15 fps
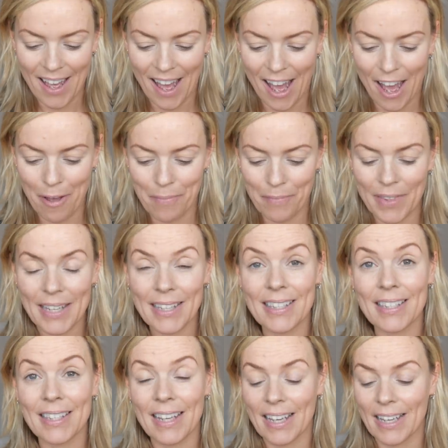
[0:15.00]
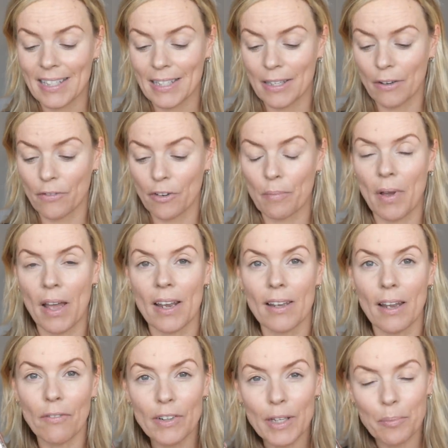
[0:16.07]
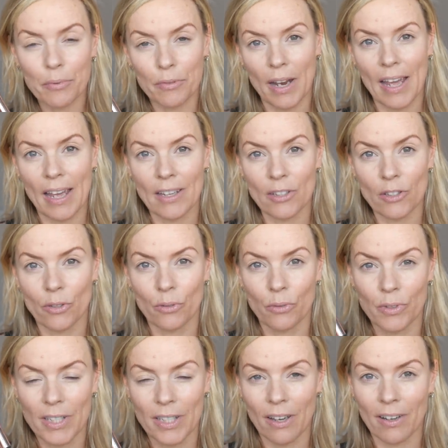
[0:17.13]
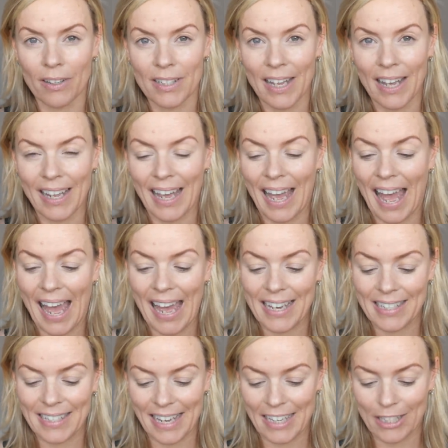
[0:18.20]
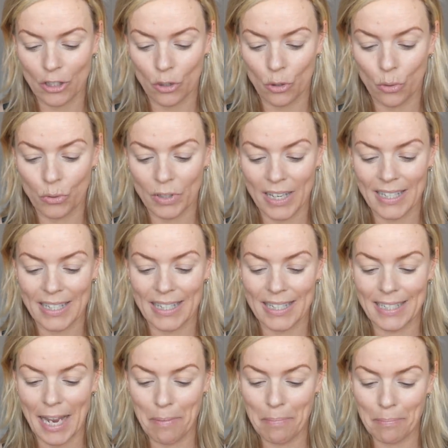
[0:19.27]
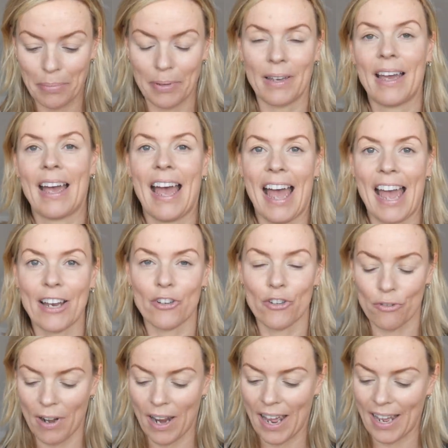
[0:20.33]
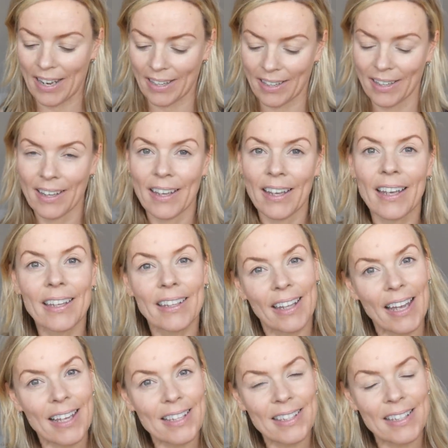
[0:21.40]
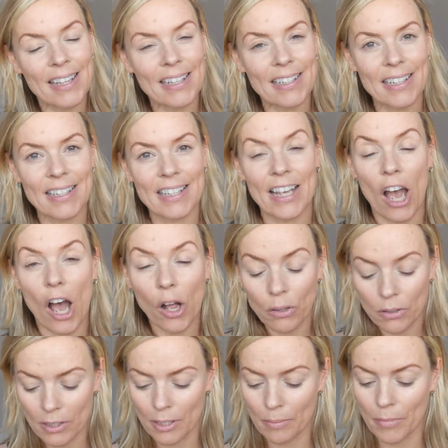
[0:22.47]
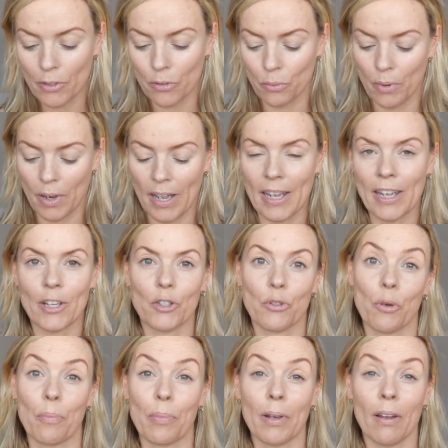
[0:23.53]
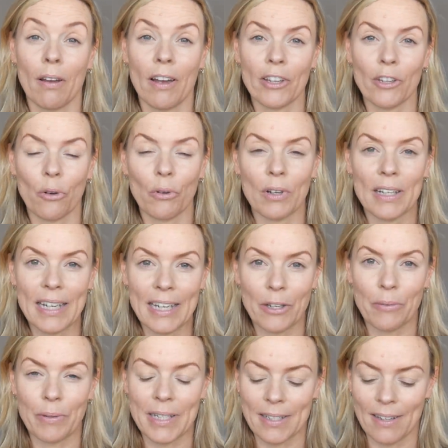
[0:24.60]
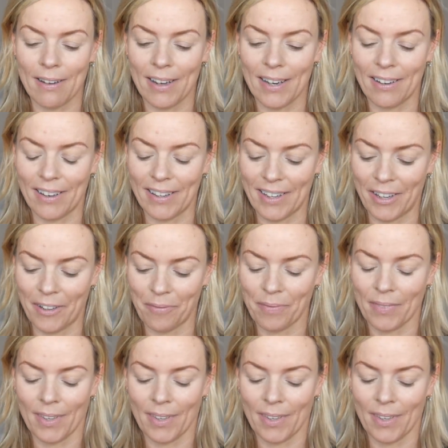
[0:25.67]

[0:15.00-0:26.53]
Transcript: Um, this is from a lovely brand called Ciate and it's called Stamp and Drag. Yes, it is the ultimate way to apply your liquid eyeliner.